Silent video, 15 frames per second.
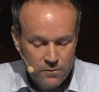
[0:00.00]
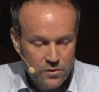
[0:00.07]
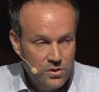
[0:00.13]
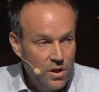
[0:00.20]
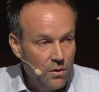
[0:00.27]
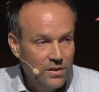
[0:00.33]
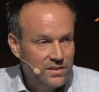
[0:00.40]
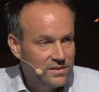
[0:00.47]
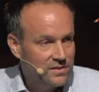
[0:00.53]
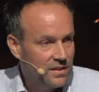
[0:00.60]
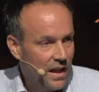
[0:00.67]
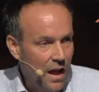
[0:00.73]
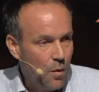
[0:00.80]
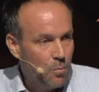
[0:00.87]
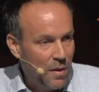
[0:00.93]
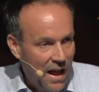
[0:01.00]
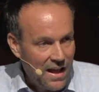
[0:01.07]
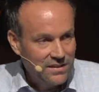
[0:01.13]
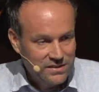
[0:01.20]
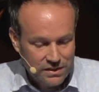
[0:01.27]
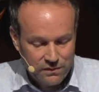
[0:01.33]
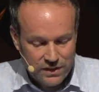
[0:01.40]
Notice how
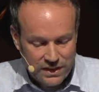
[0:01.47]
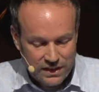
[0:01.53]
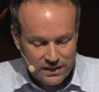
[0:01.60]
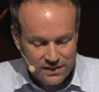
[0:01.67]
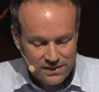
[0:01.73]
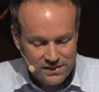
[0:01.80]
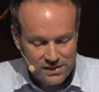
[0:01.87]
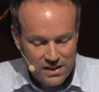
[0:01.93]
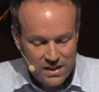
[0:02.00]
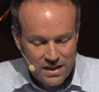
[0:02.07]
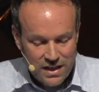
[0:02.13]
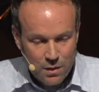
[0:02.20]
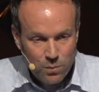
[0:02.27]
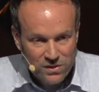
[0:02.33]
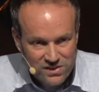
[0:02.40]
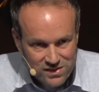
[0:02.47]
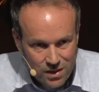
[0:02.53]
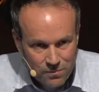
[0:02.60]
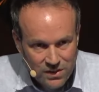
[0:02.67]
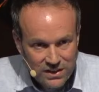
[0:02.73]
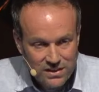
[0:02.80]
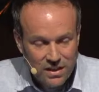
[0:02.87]
passive it is. It was
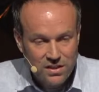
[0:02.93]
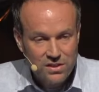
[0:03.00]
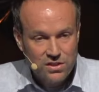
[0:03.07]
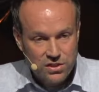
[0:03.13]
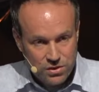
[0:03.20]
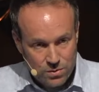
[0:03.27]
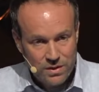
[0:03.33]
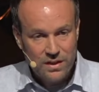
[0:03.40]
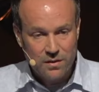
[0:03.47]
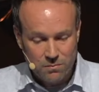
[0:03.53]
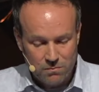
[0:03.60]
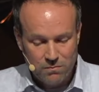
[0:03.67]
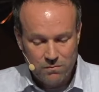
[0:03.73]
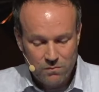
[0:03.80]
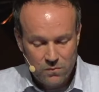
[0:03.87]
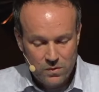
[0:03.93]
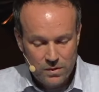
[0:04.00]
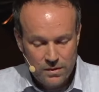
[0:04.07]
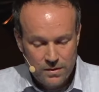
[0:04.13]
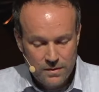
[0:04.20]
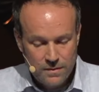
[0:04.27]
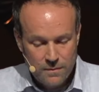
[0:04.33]
something done to him,
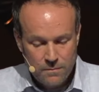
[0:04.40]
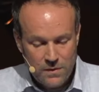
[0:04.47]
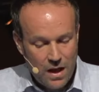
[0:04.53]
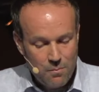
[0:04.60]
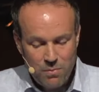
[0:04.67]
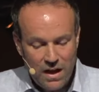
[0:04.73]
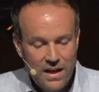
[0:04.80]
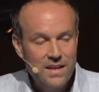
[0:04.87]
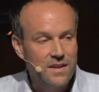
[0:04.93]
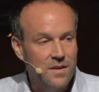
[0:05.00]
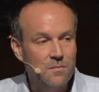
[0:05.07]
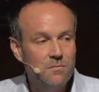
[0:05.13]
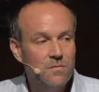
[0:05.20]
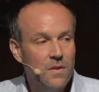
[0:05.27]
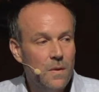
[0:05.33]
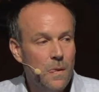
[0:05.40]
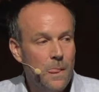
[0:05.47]
not by him.